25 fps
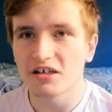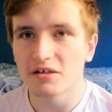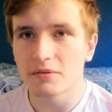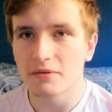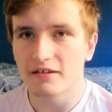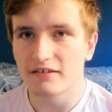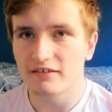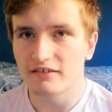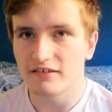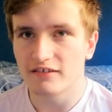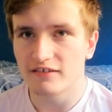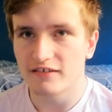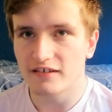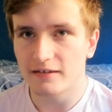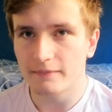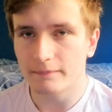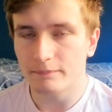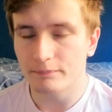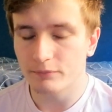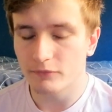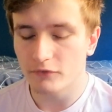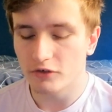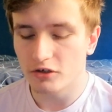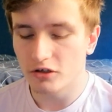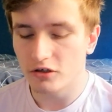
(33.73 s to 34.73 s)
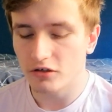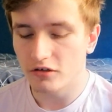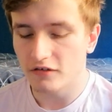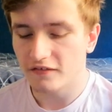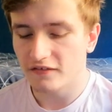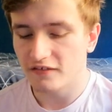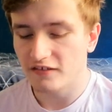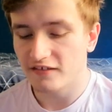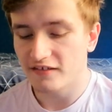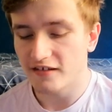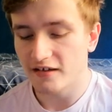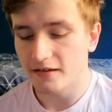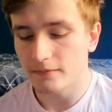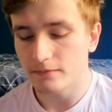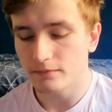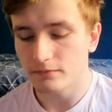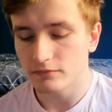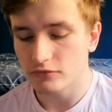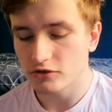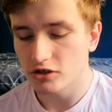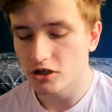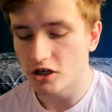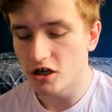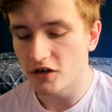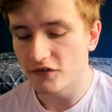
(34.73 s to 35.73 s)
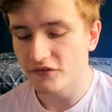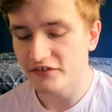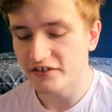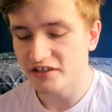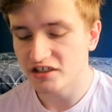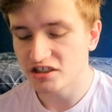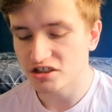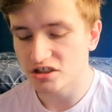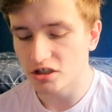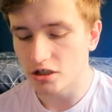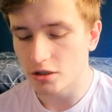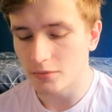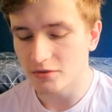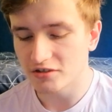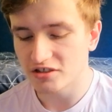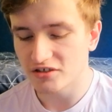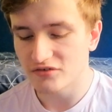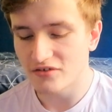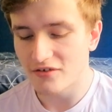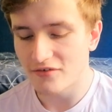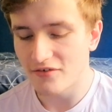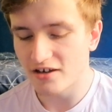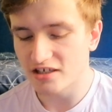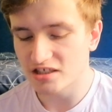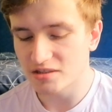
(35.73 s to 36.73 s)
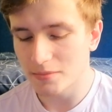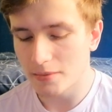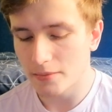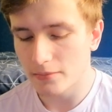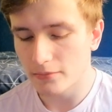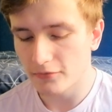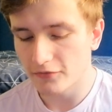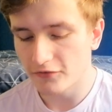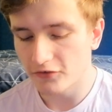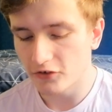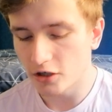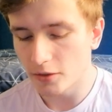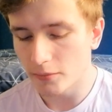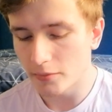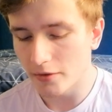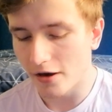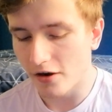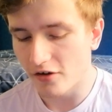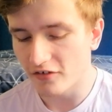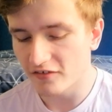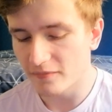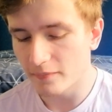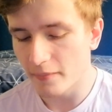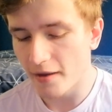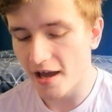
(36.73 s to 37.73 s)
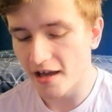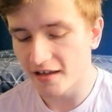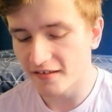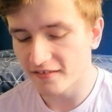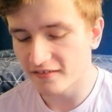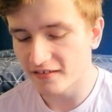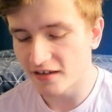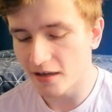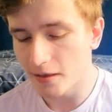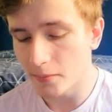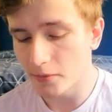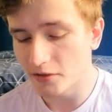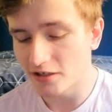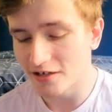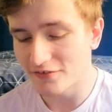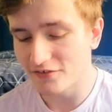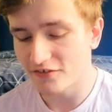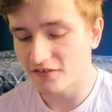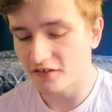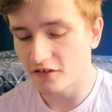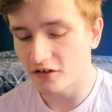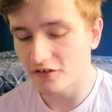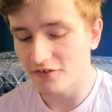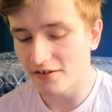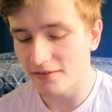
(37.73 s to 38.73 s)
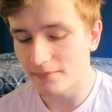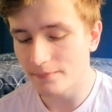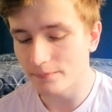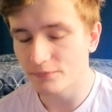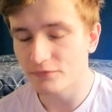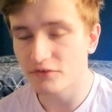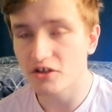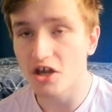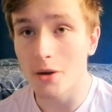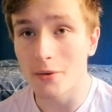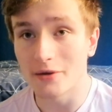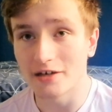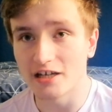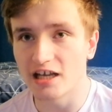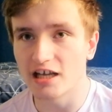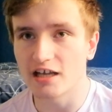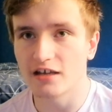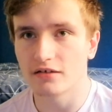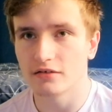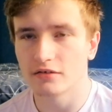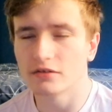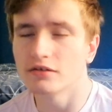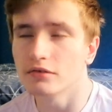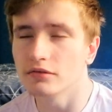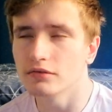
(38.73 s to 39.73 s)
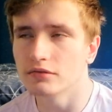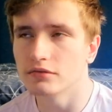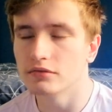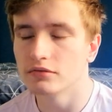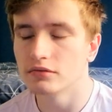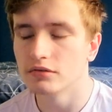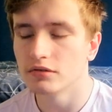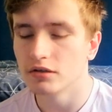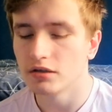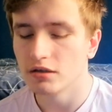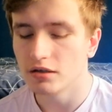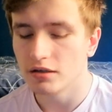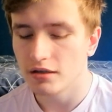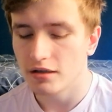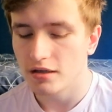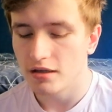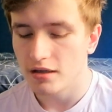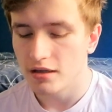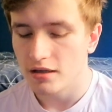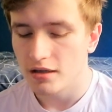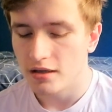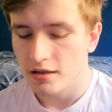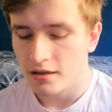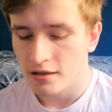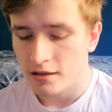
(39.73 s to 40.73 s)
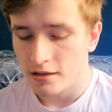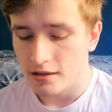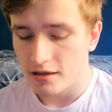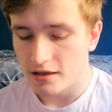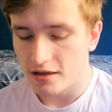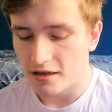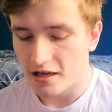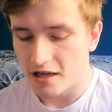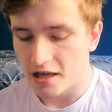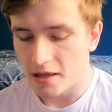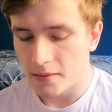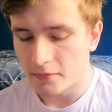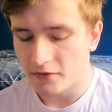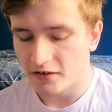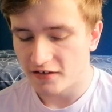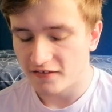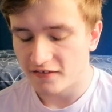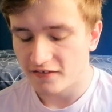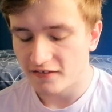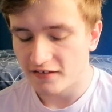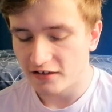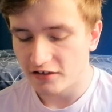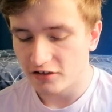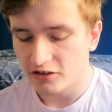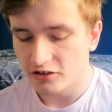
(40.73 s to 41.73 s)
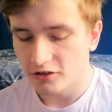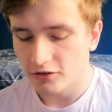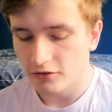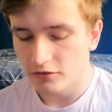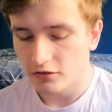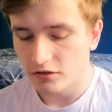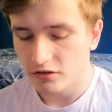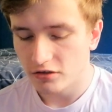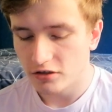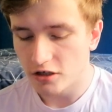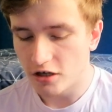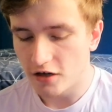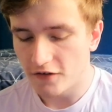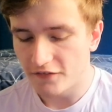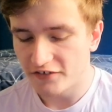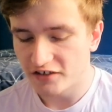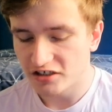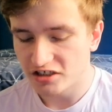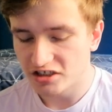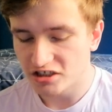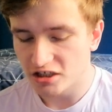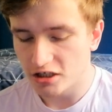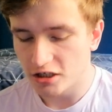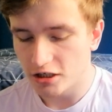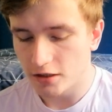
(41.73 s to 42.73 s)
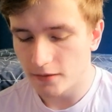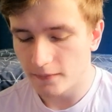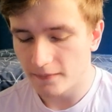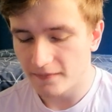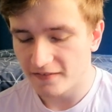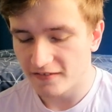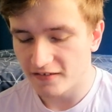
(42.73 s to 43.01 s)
And I went to this like coffee shop, which I've never actually been before, but I always pass it whenever I saw like going it. And it's this like cute little coffee shop.